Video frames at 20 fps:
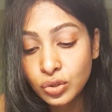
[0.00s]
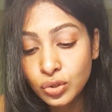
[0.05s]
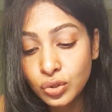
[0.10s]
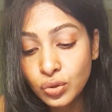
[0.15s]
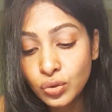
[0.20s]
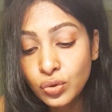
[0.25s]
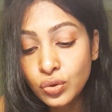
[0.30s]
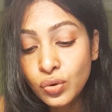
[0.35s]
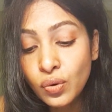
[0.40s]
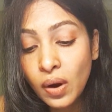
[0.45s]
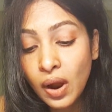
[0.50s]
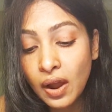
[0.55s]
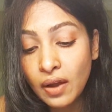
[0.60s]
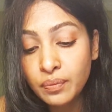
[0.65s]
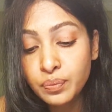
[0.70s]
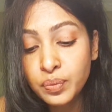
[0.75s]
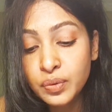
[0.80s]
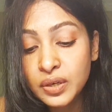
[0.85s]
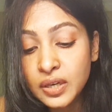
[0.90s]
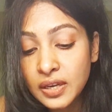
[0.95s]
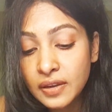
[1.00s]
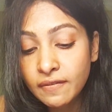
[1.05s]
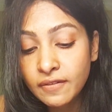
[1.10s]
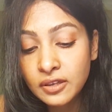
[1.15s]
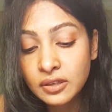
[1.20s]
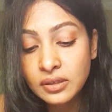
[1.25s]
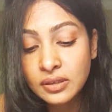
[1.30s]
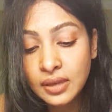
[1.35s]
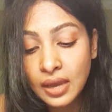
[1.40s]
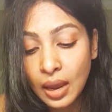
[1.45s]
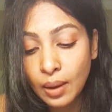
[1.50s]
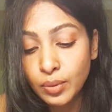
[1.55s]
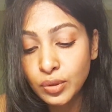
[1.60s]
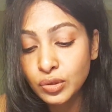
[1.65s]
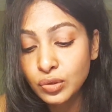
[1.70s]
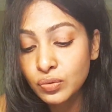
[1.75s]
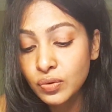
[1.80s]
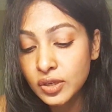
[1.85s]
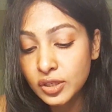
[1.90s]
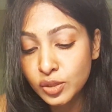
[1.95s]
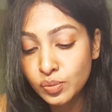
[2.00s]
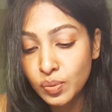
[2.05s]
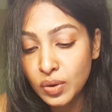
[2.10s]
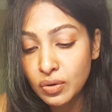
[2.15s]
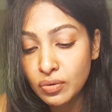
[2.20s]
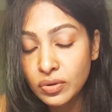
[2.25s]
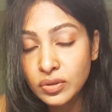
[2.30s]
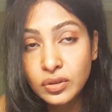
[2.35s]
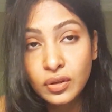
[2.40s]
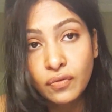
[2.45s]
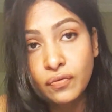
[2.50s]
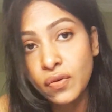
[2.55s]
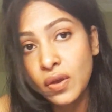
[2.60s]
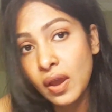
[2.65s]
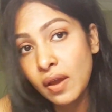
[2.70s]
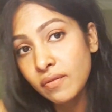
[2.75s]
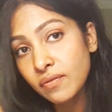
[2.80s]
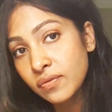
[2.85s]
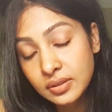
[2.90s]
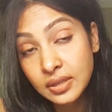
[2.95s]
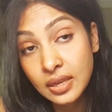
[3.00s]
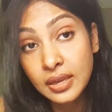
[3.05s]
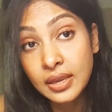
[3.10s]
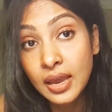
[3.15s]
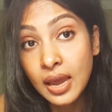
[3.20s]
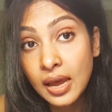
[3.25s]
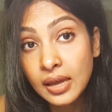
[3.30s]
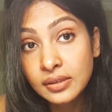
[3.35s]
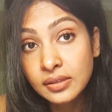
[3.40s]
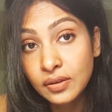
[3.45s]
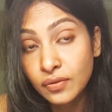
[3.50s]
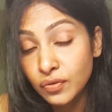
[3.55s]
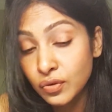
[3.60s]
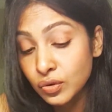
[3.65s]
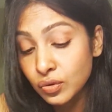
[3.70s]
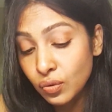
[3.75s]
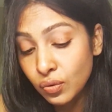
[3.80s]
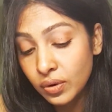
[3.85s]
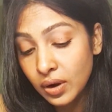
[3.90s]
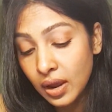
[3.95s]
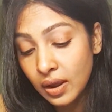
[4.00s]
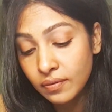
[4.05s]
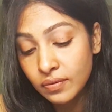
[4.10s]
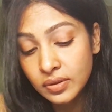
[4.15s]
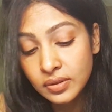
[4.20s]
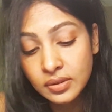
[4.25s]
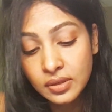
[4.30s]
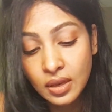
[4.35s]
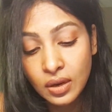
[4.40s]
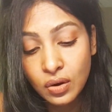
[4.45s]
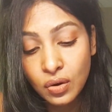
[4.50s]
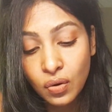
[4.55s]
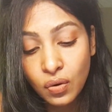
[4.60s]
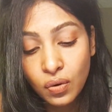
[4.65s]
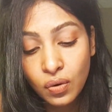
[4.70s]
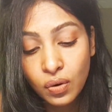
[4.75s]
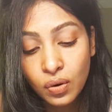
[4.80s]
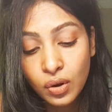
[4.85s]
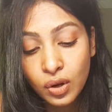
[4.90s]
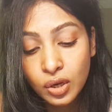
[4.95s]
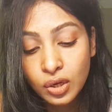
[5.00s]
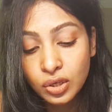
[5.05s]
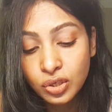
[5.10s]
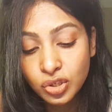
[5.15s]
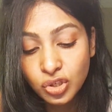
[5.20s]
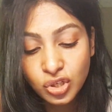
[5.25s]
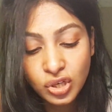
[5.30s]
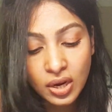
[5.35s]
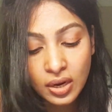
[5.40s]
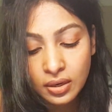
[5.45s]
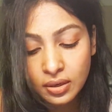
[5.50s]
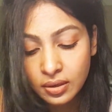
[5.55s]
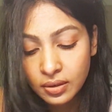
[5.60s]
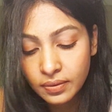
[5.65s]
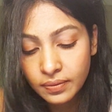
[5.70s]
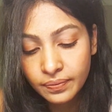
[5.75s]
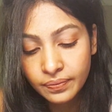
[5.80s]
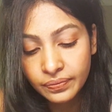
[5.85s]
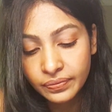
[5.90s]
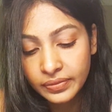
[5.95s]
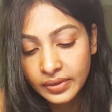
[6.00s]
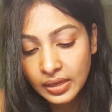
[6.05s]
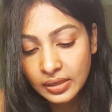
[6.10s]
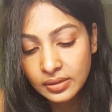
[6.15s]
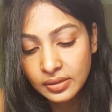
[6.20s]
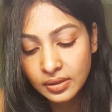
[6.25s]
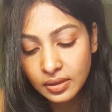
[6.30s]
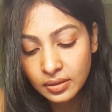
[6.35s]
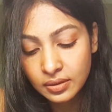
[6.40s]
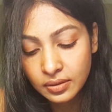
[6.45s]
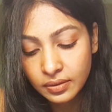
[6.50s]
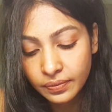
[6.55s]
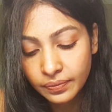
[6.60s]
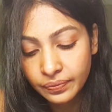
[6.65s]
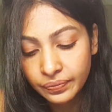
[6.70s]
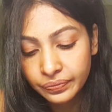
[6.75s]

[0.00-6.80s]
Do you have previous cabin crew experience? If you have, say yes. If you don't have it, say no. Gender. That's it.